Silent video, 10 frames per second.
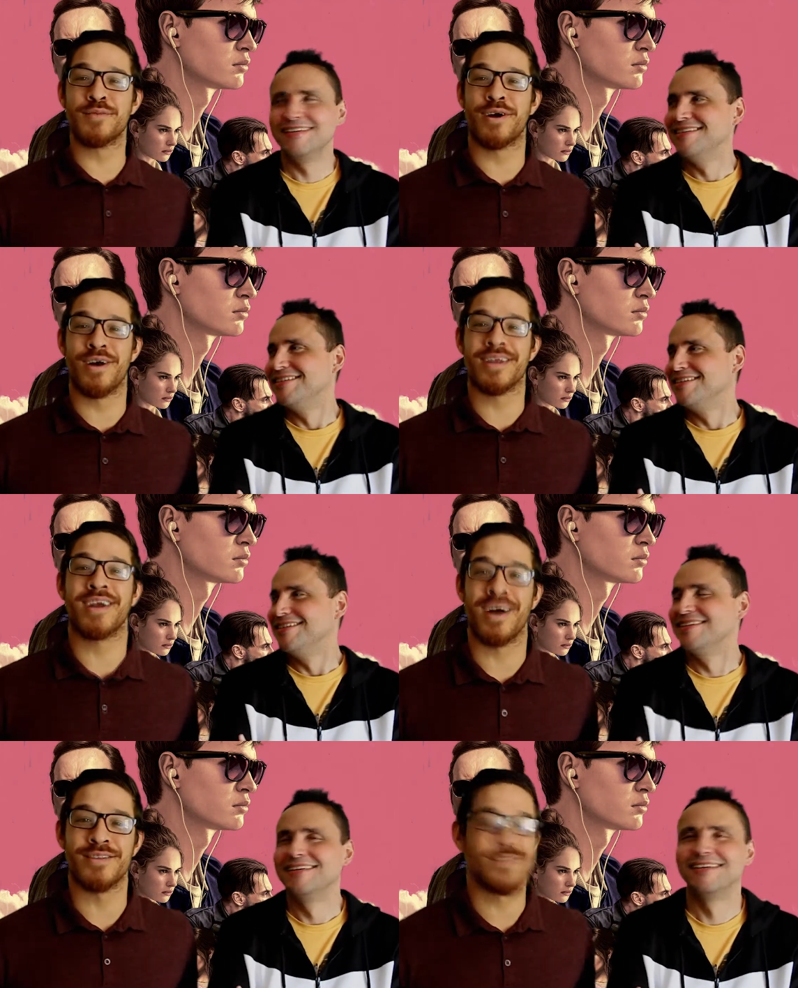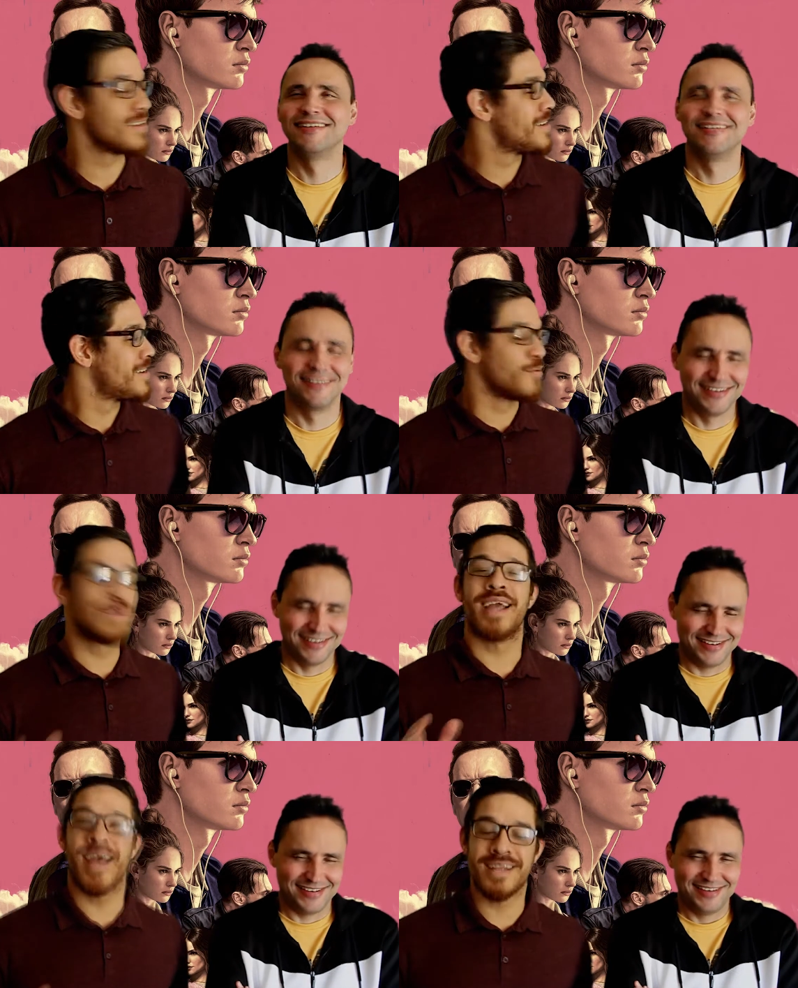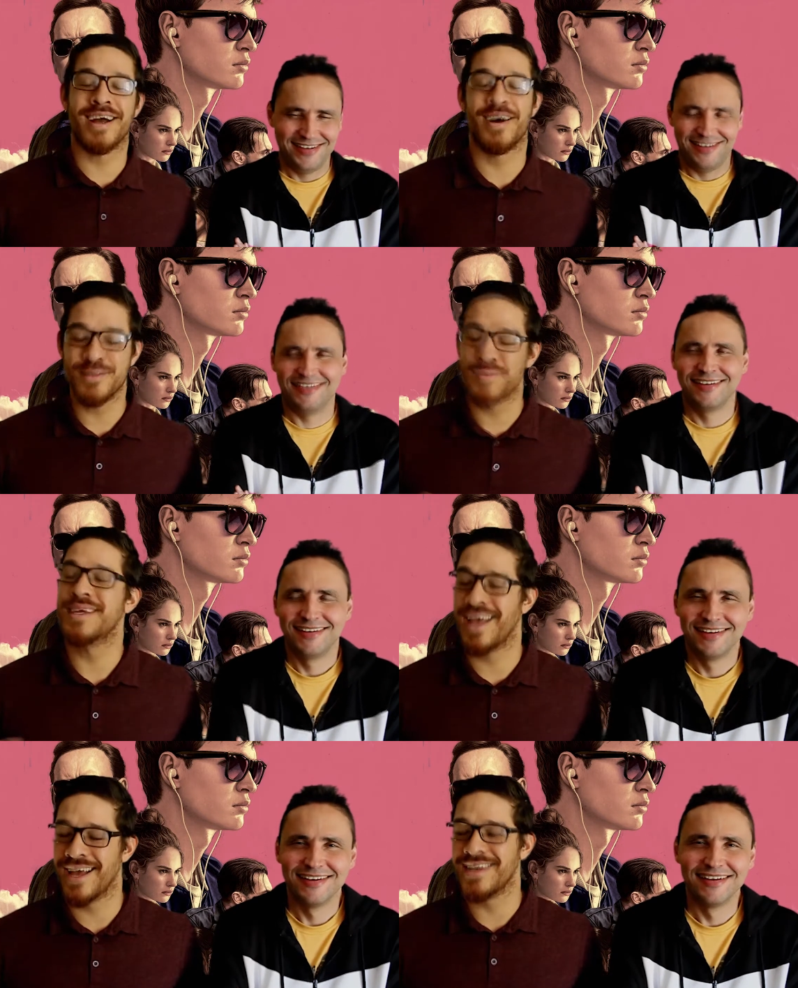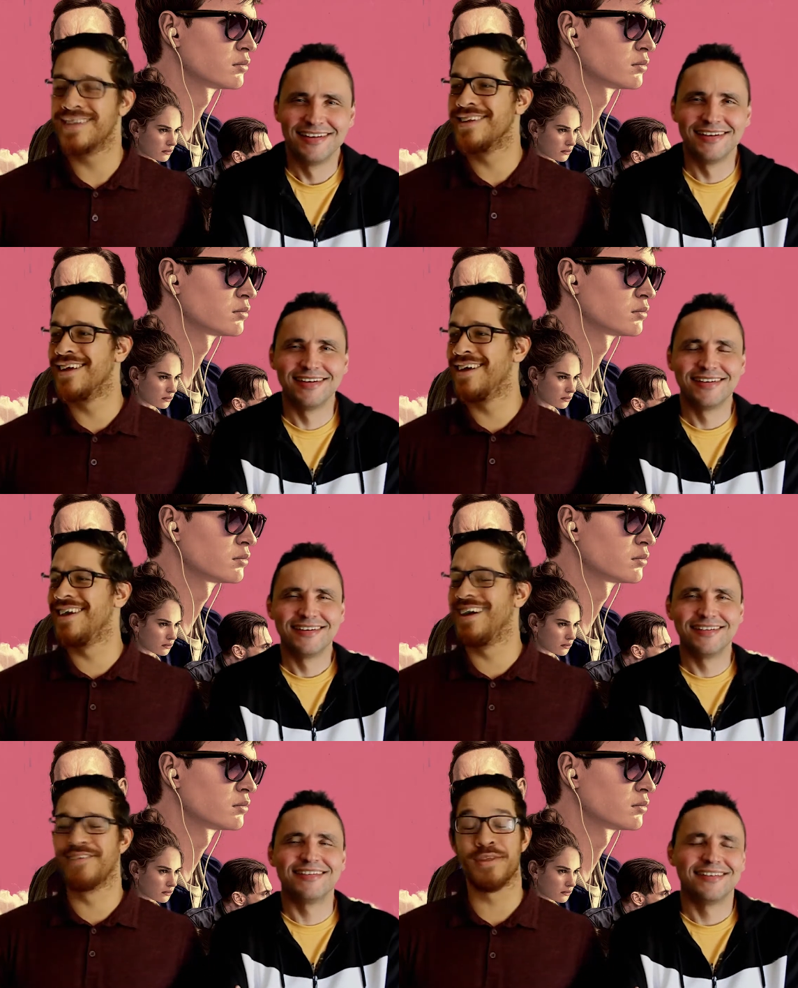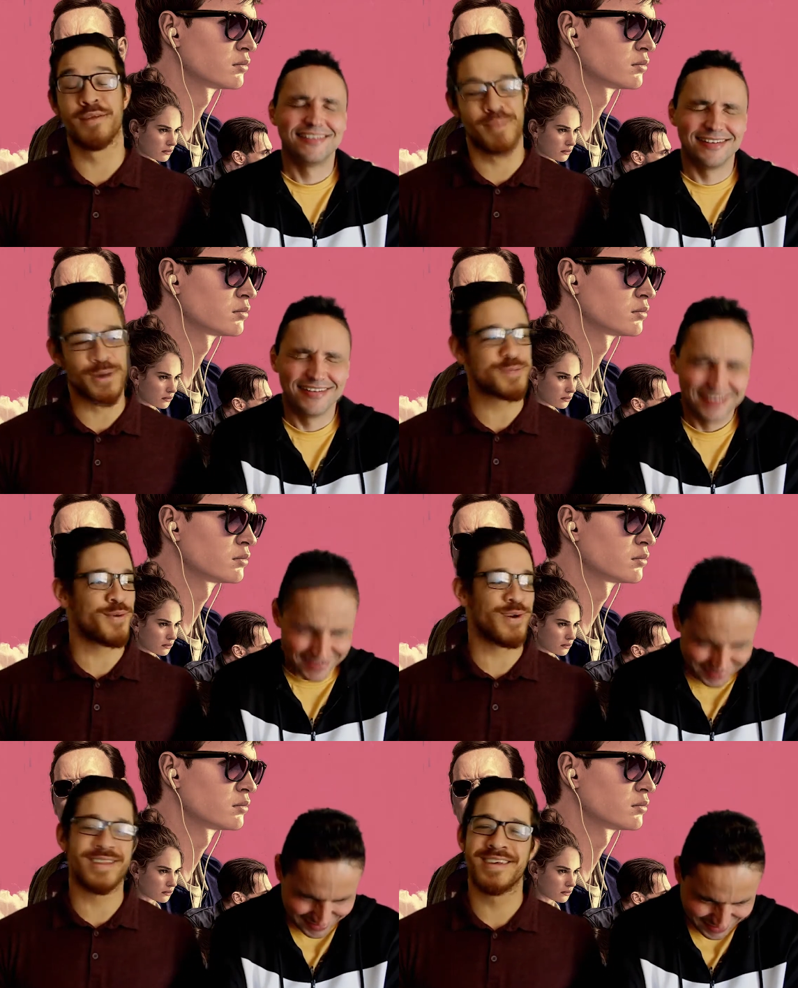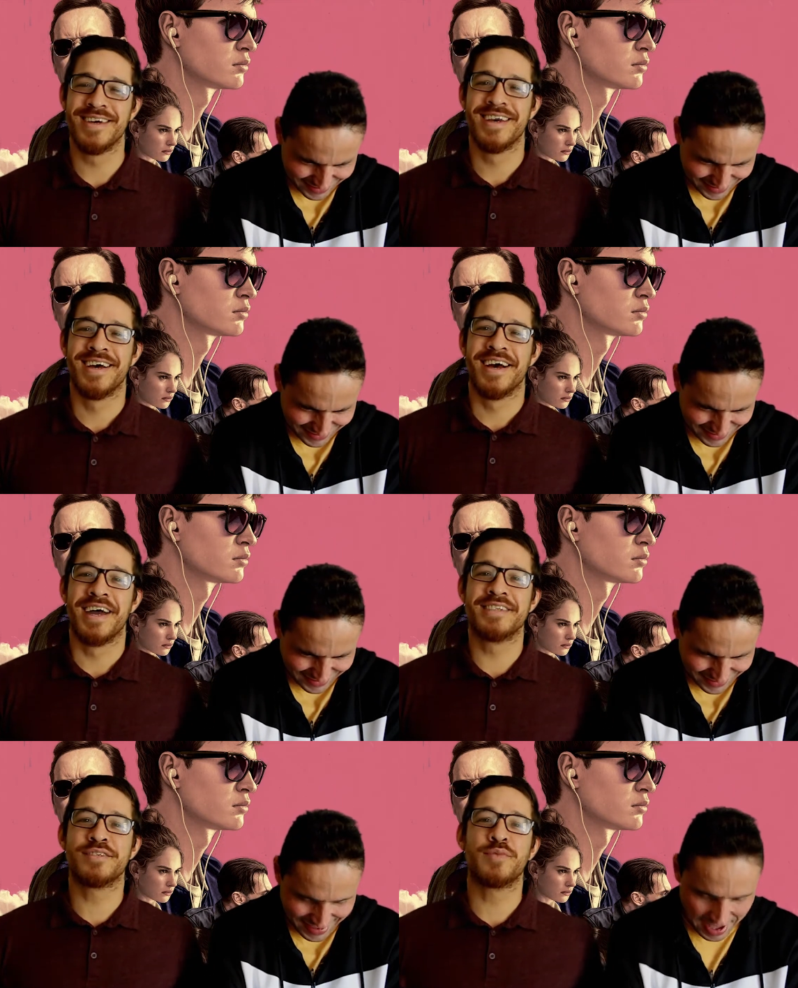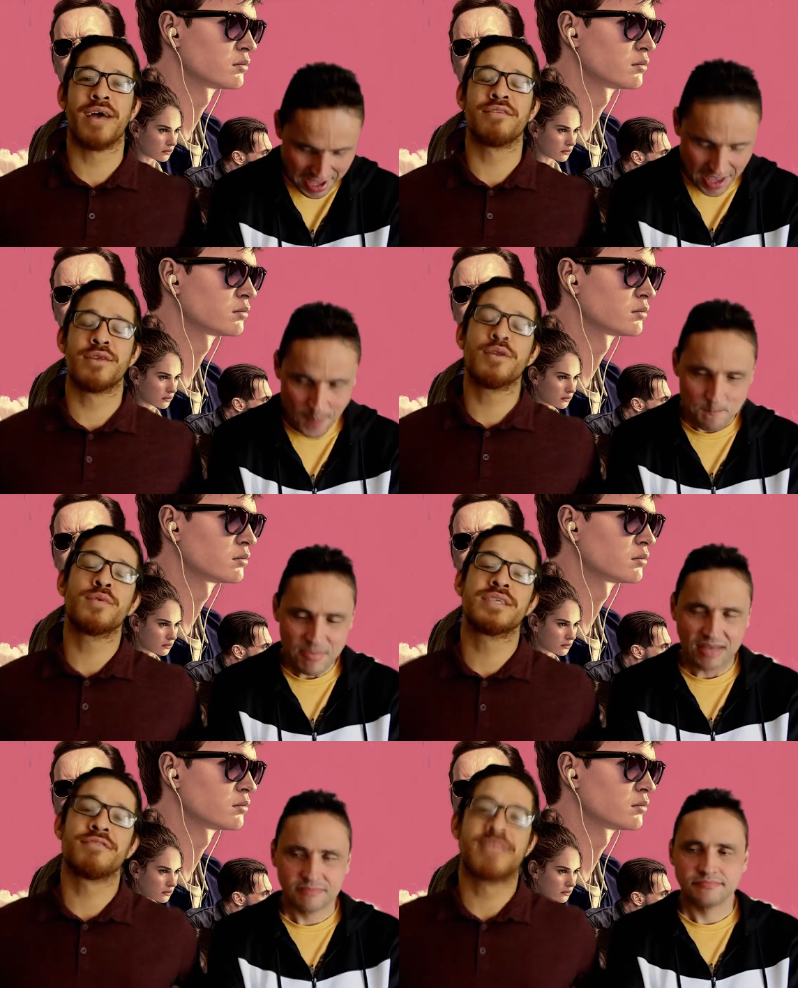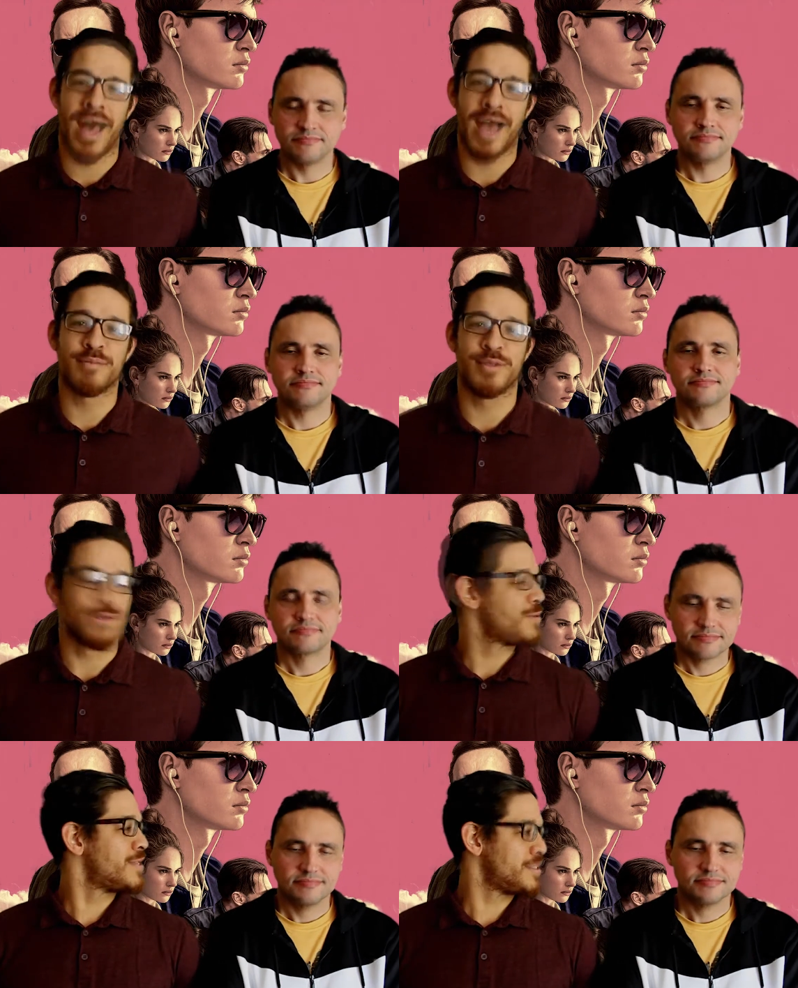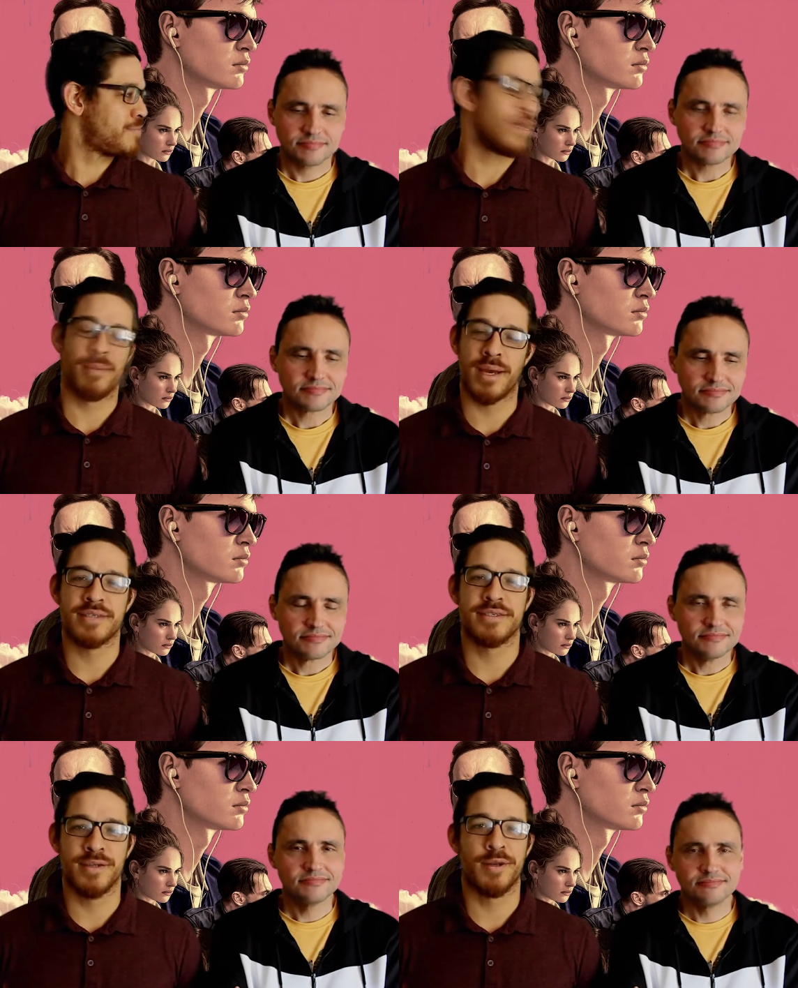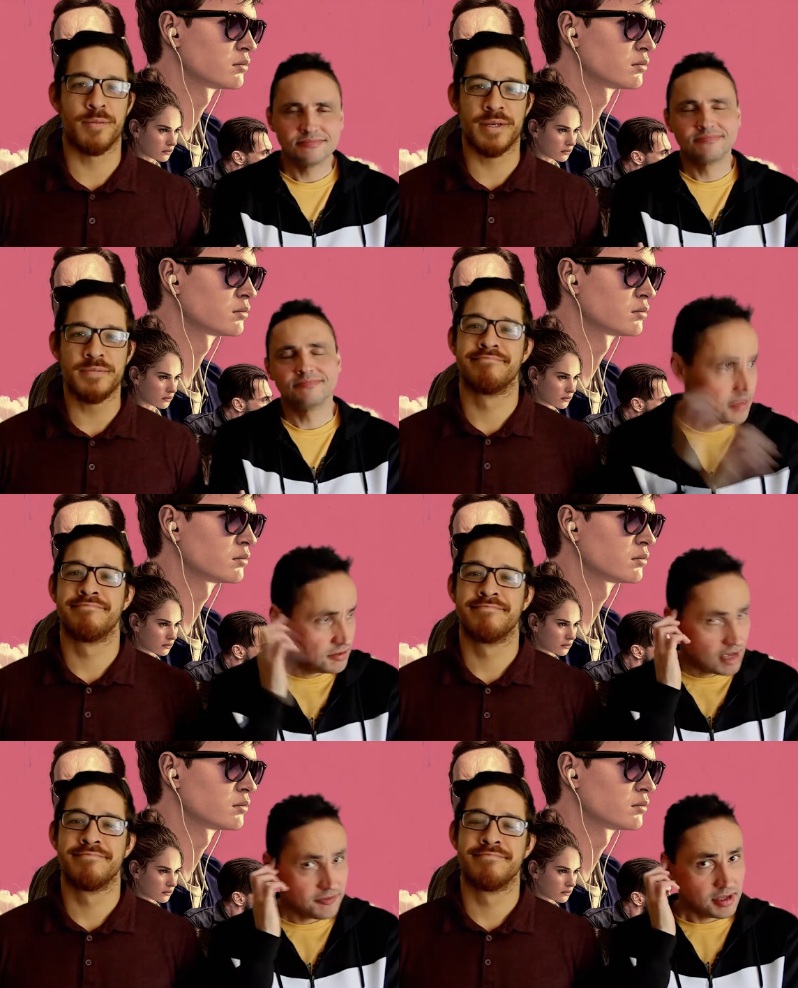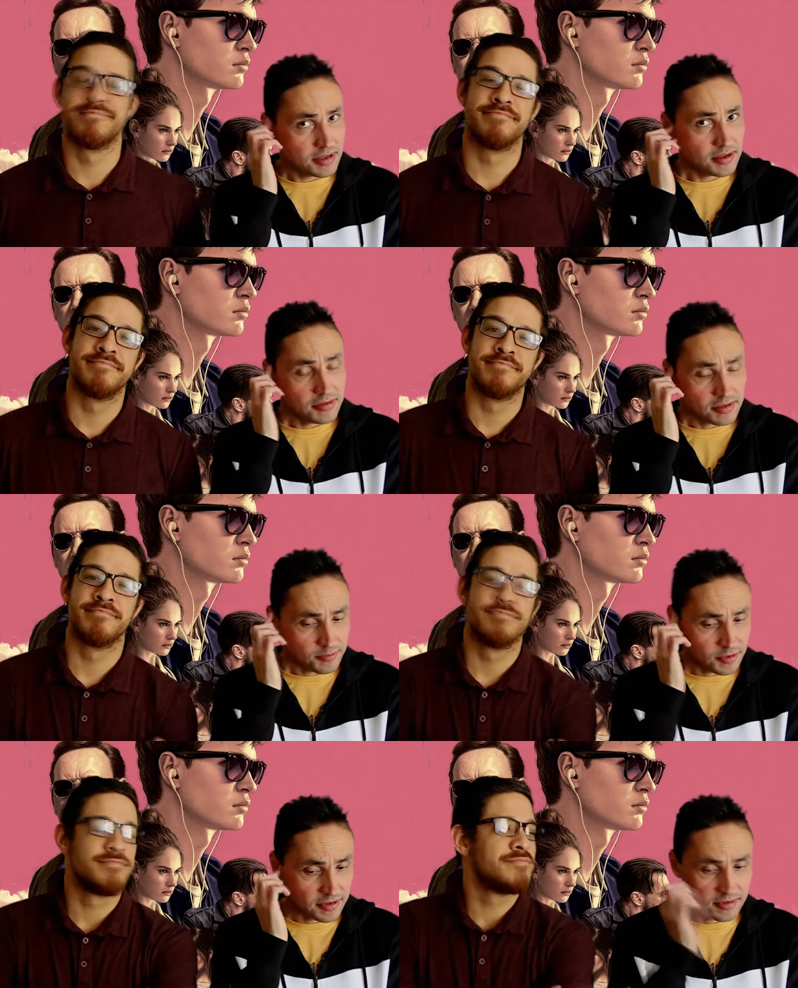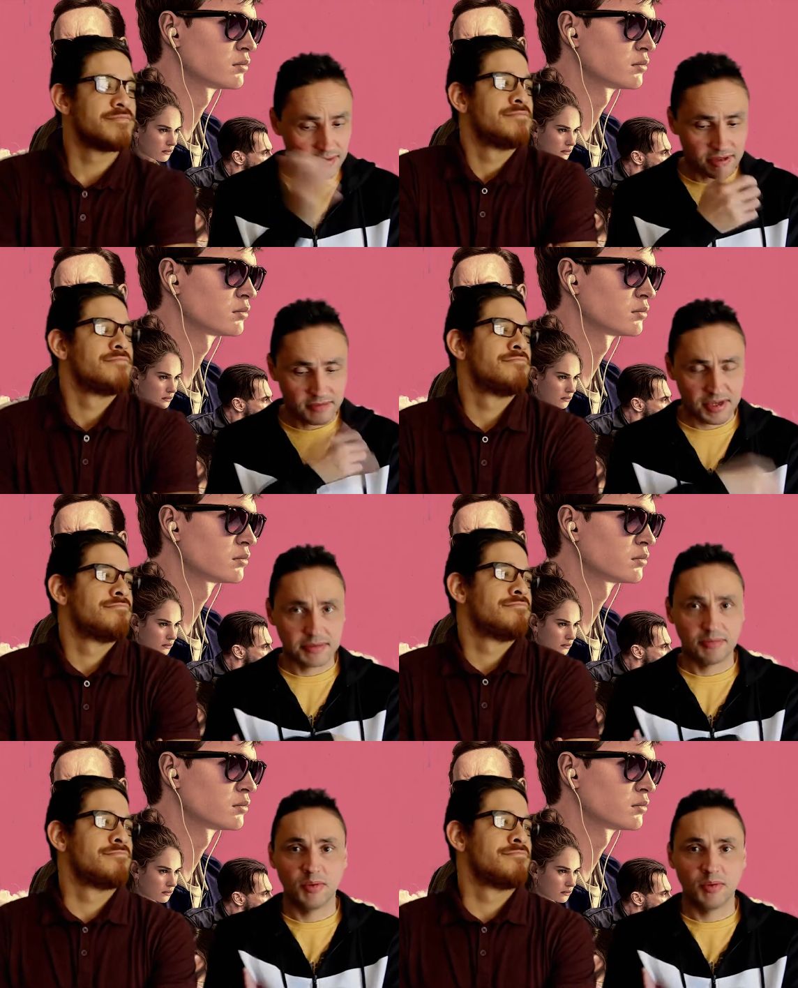Speaker 1: we can't count. We can count, we can, for the most part. It's just we
Speaker 2: don't always have time to do these playbacks, you know what I mean? You have to excuse us, boys and girls, as much as